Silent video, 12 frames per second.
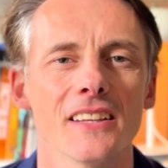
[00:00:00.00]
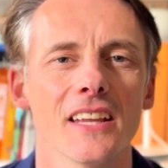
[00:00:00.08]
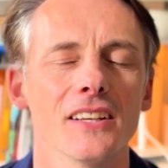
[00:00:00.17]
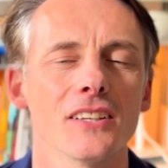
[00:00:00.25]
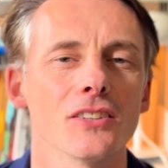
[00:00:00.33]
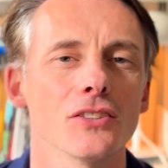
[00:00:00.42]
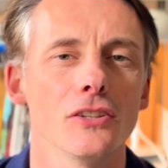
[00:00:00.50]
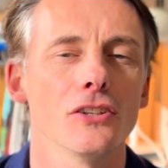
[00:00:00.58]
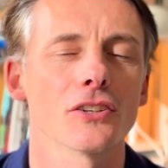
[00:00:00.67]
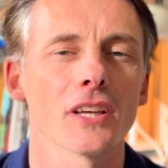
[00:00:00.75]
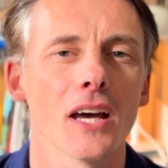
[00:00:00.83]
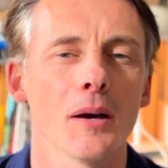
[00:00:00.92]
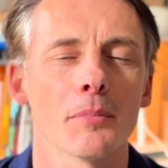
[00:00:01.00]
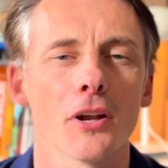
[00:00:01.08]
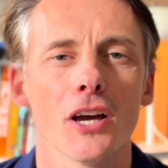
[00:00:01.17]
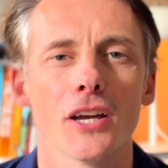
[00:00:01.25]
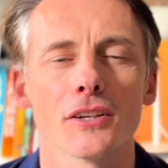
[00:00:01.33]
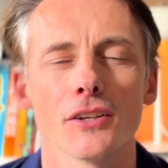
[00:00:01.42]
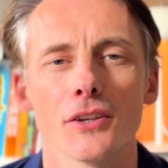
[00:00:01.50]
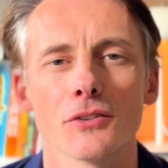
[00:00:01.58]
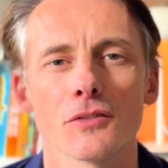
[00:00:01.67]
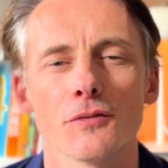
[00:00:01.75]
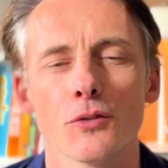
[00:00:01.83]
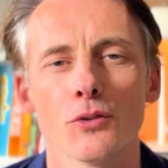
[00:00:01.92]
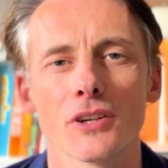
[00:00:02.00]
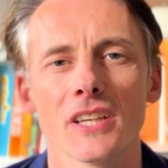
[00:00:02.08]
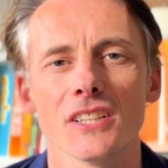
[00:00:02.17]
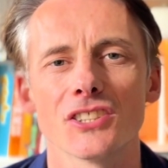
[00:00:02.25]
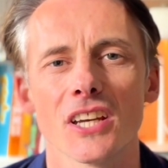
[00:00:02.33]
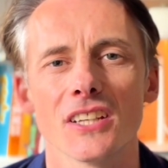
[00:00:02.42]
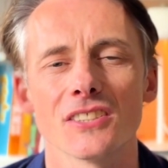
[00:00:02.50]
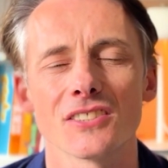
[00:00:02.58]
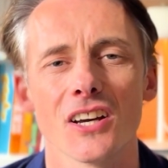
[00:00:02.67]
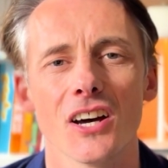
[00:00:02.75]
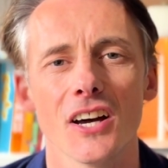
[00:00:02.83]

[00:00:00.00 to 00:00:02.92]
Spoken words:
then look at applying those 4 key changes that